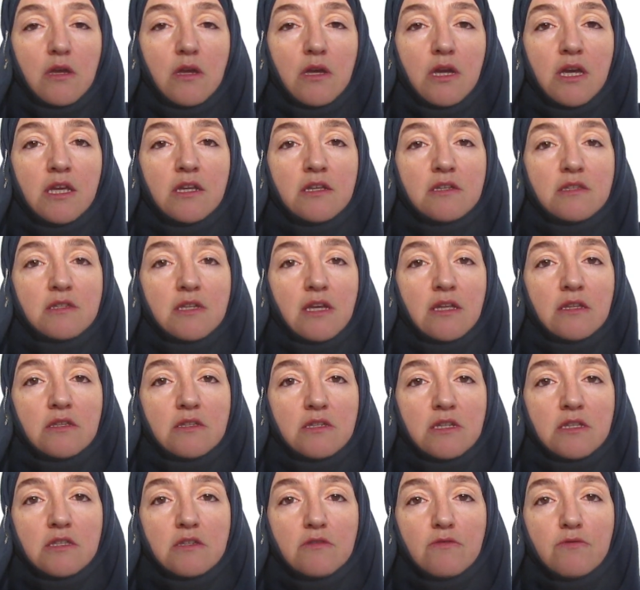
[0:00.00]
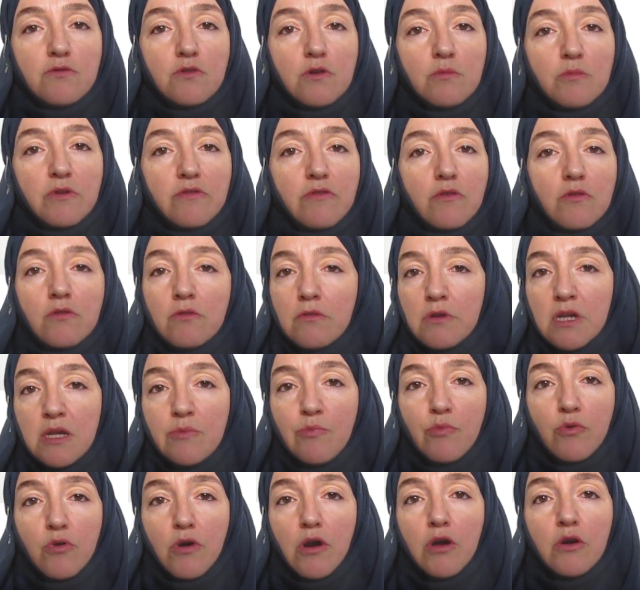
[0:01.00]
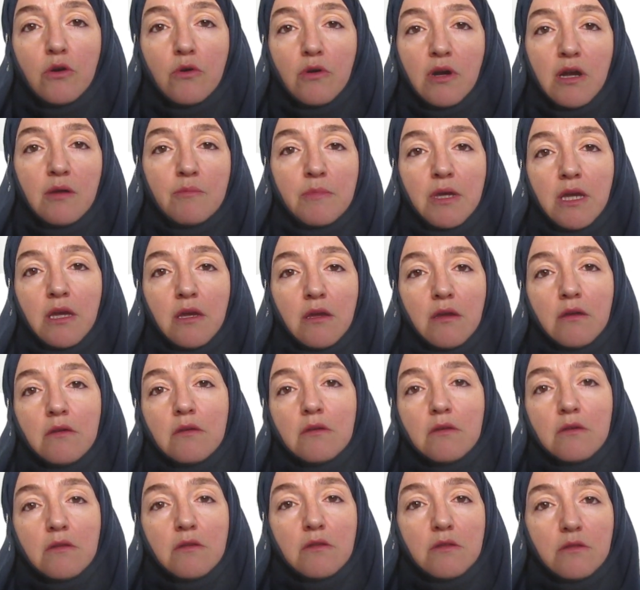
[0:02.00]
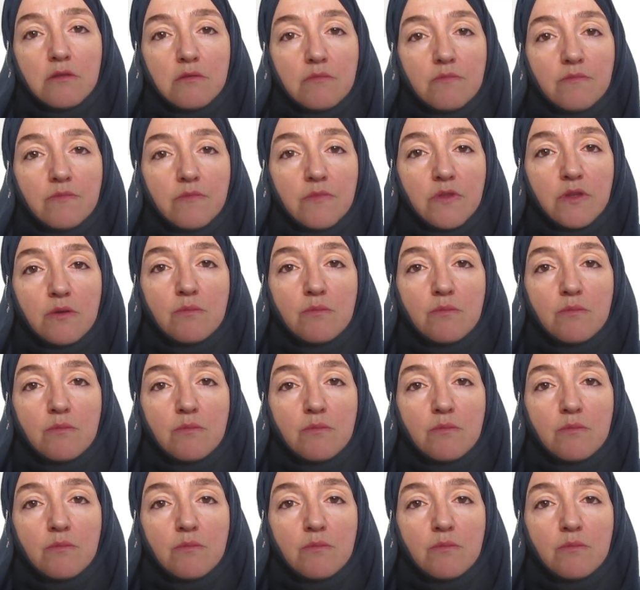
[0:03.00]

In a sense, it's a form of reprogramming the